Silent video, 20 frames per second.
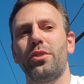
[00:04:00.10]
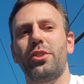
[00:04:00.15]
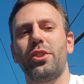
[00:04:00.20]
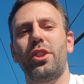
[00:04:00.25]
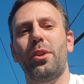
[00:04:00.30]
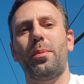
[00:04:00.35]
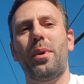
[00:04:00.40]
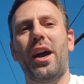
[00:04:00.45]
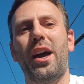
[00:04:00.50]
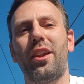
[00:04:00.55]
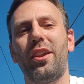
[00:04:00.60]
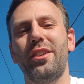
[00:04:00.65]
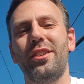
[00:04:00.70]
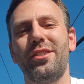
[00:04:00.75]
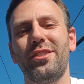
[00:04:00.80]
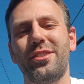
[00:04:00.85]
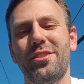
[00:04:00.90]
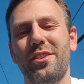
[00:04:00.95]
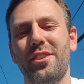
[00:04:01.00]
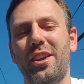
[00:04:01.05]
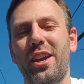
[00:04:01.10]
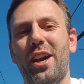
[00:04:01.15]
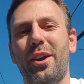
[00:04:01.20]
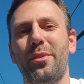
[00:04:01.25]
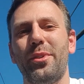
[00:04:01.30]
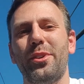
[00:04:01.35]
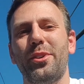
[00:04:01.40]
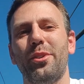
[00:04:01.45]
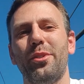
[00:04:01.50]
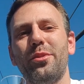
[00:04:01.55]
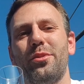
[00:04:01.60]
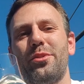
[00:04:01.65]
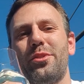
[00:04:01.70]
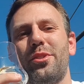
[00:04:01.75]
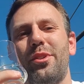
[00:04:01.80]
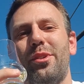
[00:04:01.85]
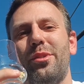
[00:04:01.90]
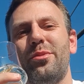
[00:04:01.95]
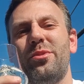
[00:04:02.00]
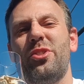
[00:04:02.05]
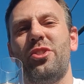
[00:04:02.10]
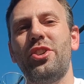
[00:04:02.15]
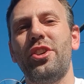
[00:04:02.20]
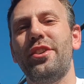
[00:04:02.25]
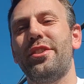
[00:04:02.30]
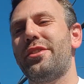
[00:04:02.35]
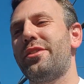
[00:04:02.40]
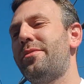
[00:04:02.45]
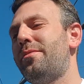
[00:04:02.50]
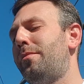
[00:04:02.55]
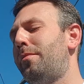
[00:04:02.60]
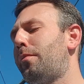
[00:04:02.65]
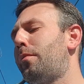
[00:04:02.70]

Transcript: to the palate and see how we go. So cheers.